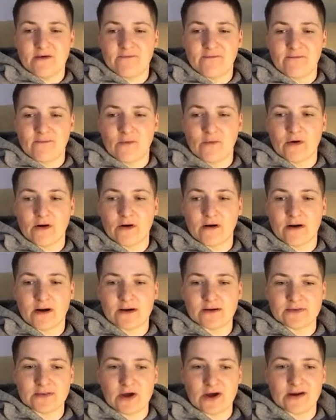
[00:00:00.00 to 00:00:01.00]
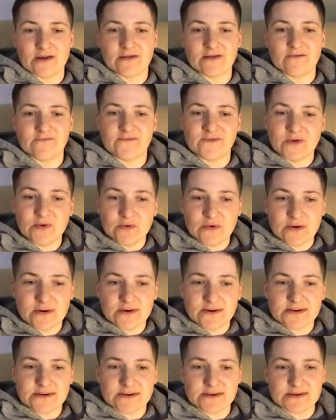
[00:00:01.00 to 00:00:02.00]
for a lot of the
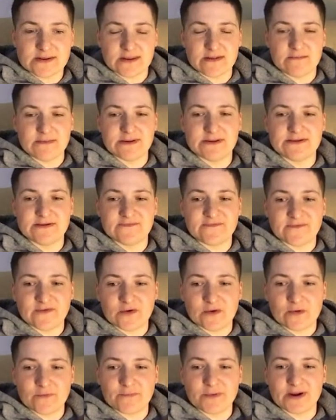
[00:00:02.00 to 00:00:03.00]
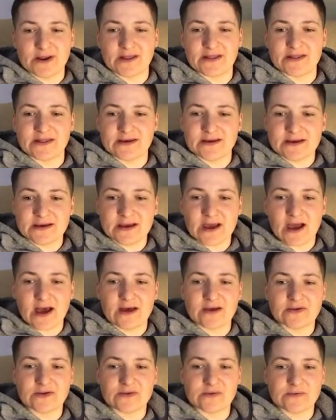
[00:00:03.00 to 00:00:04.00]
viewers. It's going to be difficult, but I think
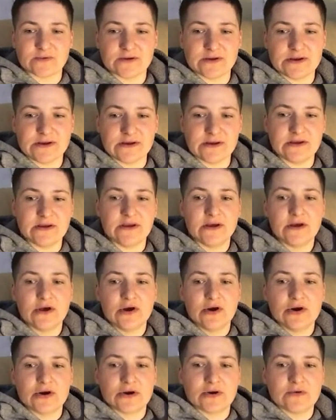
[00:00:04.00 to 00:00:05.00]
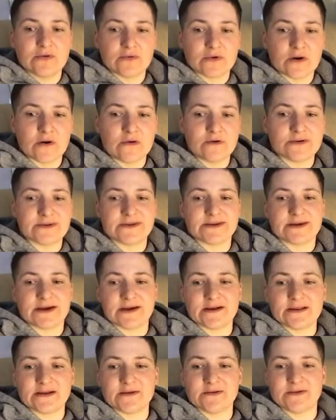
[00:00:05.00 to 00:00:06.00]
as we grow
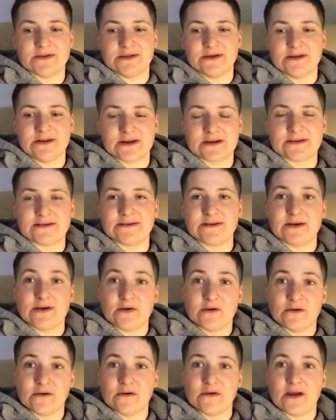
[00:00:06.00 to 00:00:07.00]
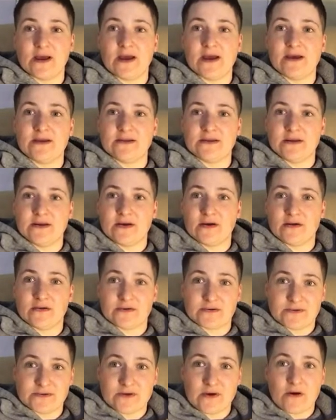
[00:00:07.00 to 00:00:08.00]
together in the next year and or
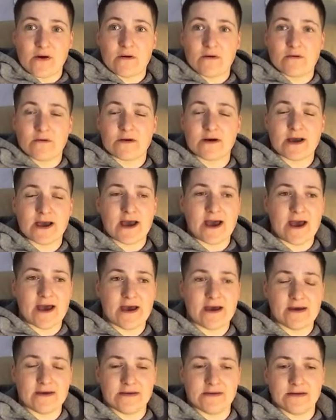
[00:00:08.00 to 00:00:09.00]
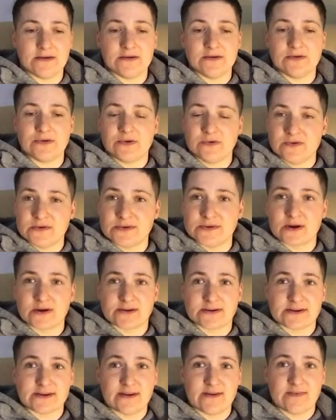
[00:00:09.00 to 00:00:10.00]
so, and you do
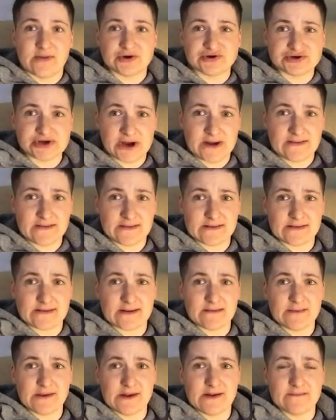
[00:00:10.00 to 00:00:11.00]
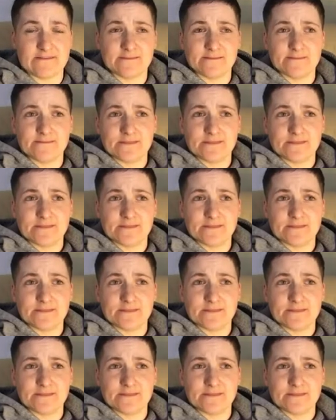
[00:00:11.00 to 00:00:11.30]
start seeing the changes, I mean,